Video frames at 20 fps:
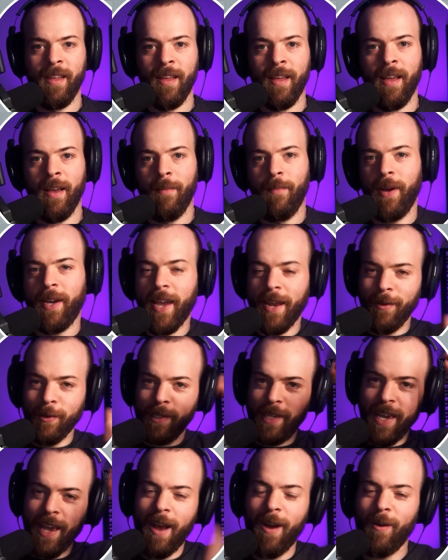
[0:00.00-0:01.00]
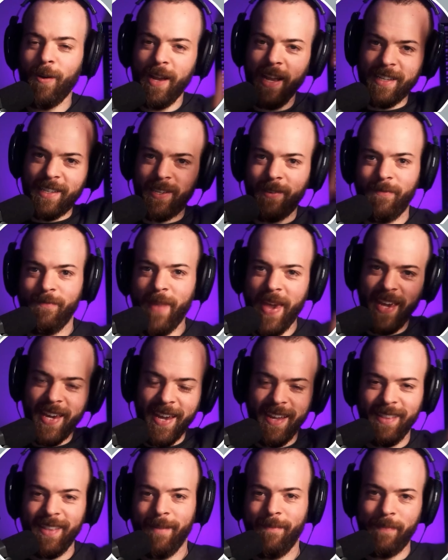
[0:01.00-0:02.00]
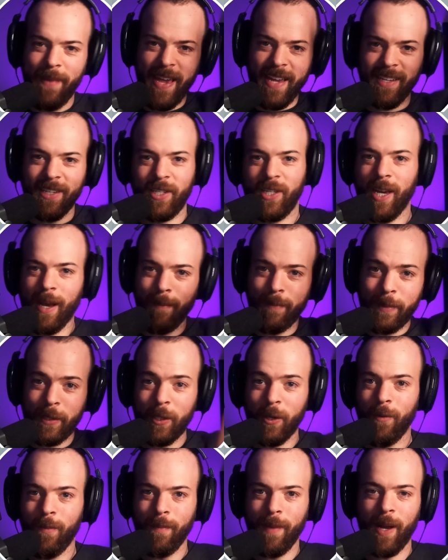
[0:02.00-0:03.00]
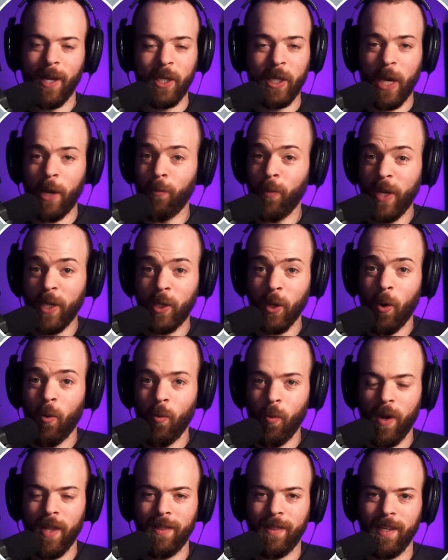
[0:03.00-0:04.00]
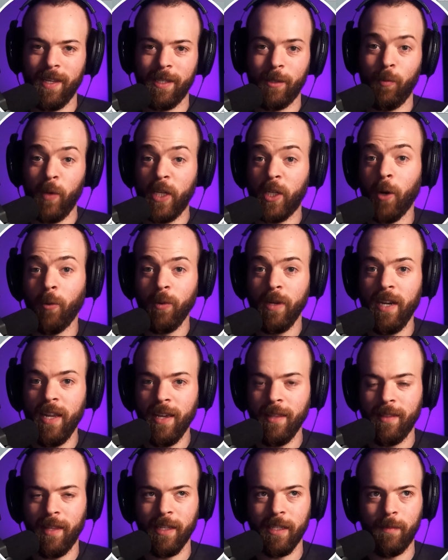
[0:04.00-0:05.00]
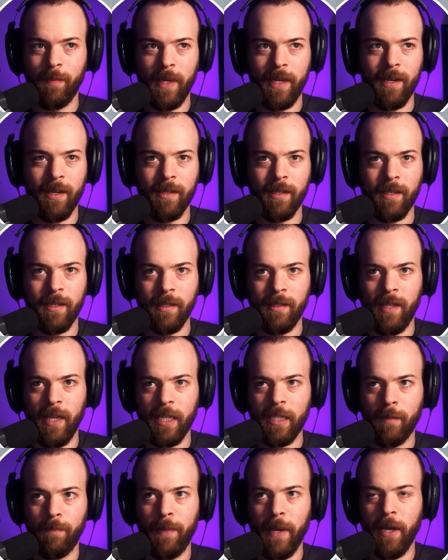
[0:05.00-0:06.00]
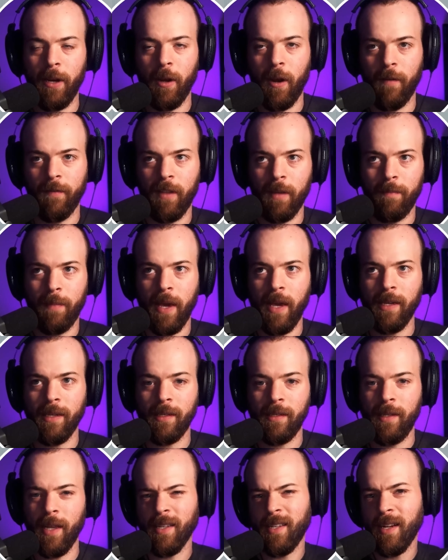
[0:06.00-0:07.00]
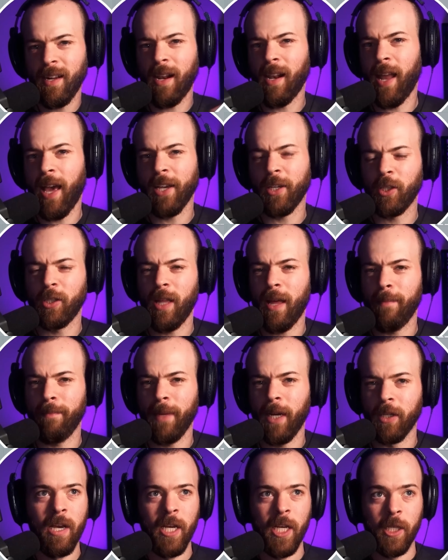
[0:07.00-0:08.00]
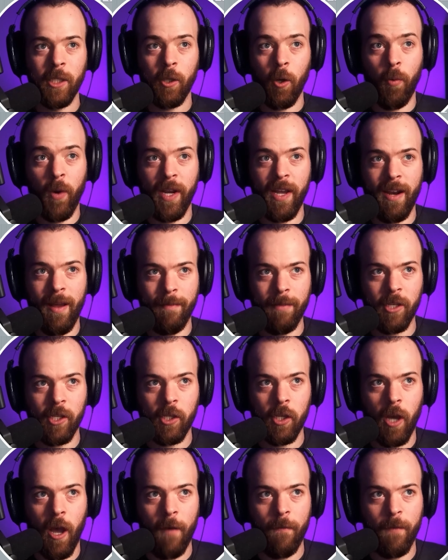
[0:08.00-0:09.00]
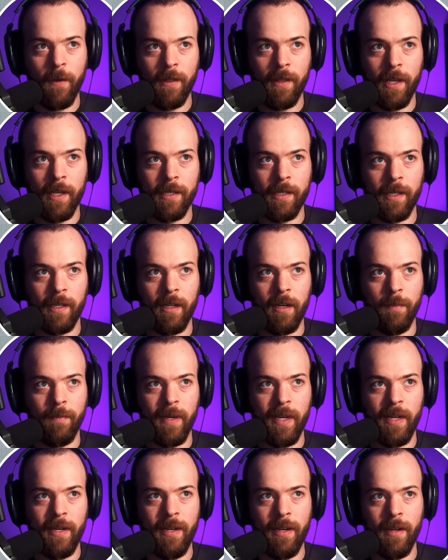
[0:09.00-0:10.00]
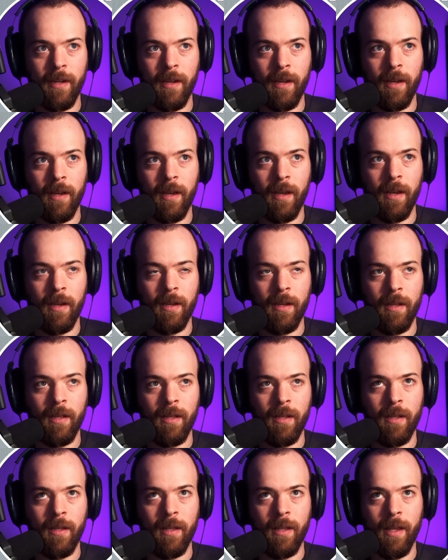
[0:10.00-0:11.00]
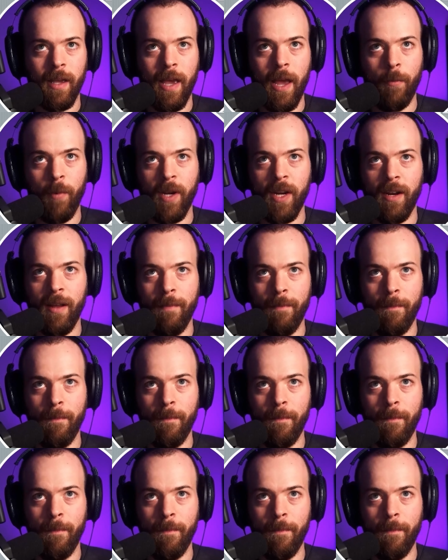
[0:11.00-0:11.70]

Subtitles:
But can you see how it's making the bass jump too much? And we don't want this. We don't need this because this bit of the bass doesn't clash that much. So we're gonna soften this a little bit and we're gonna